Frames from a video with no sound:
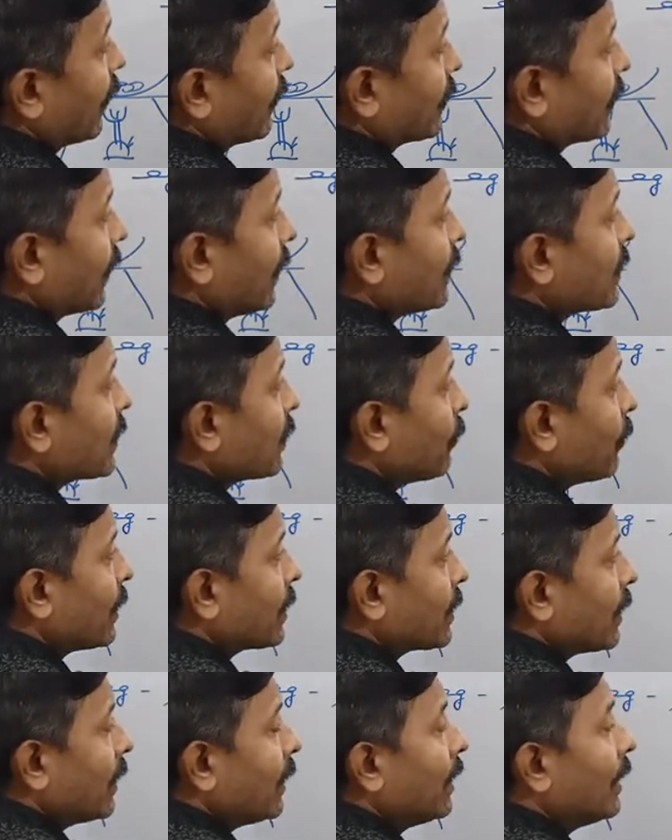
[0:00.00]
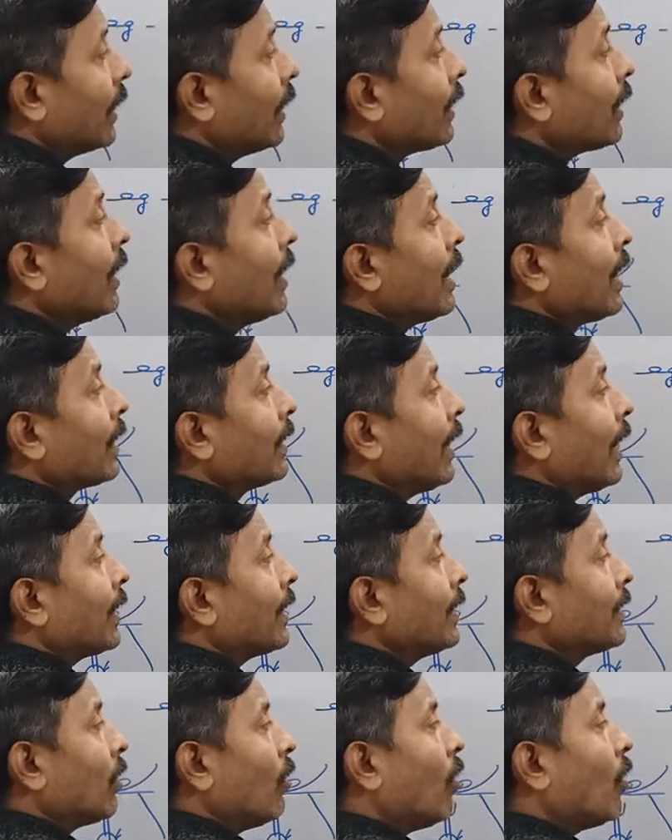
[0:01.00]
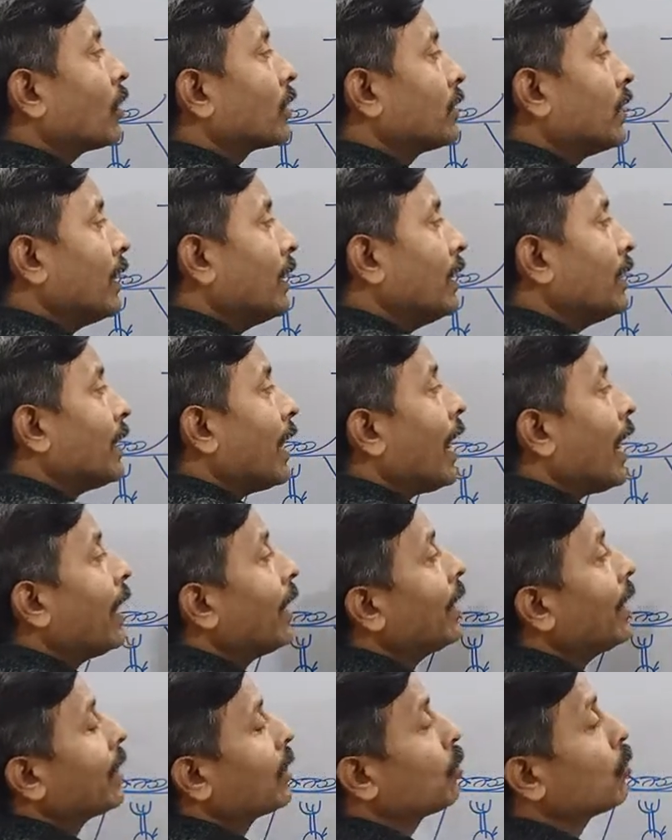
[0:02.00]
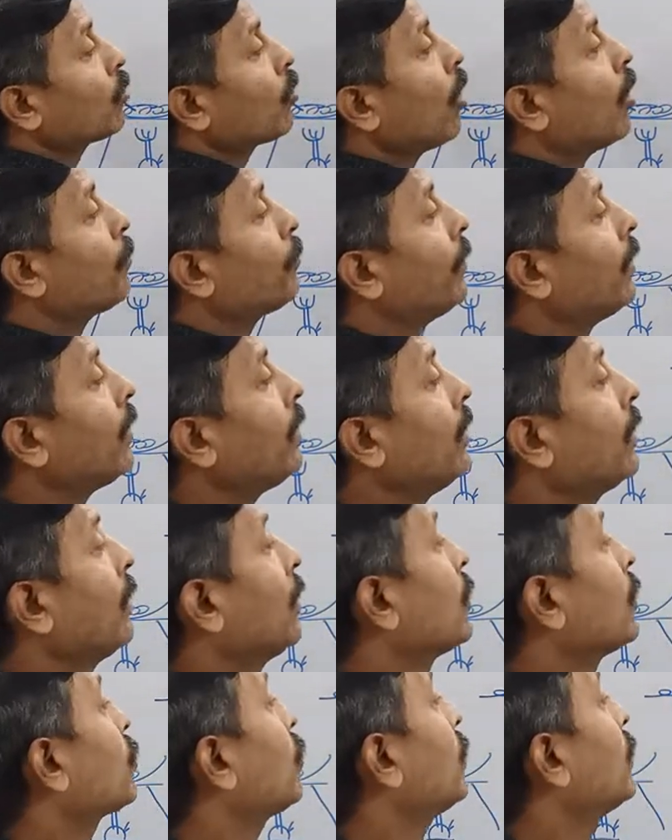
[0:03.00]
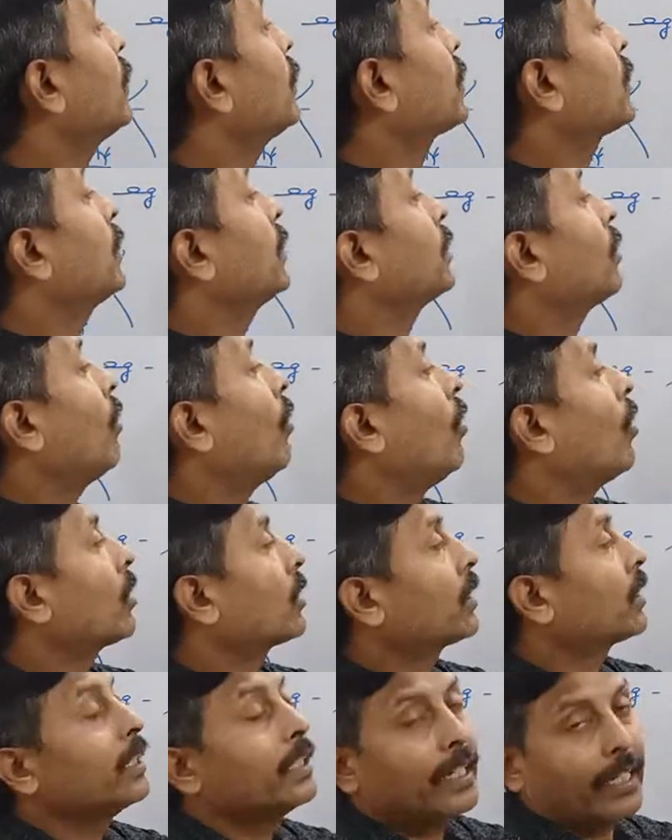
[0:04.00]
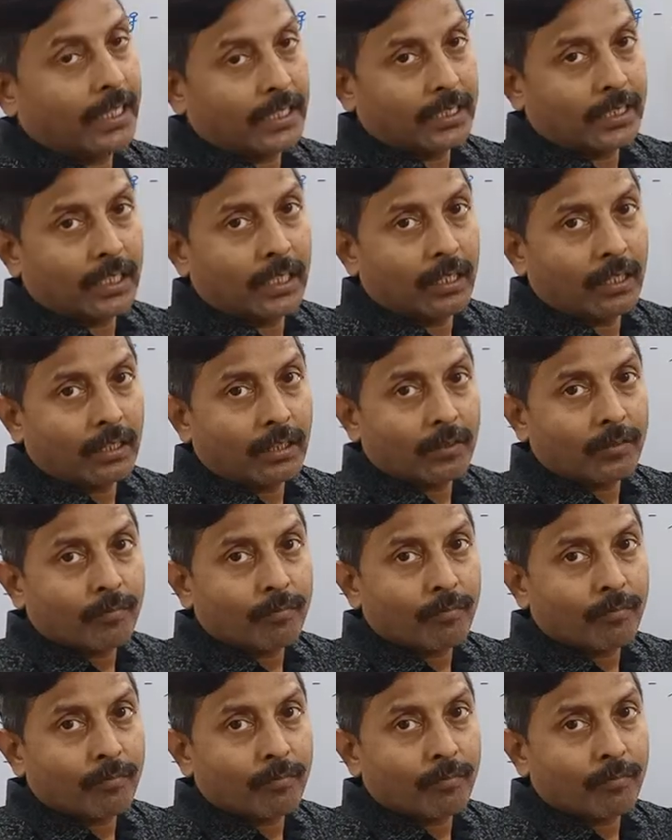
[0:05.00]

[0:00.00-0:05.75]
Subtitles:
Since we see here that is oxygen is added to copper, so this is oxidation.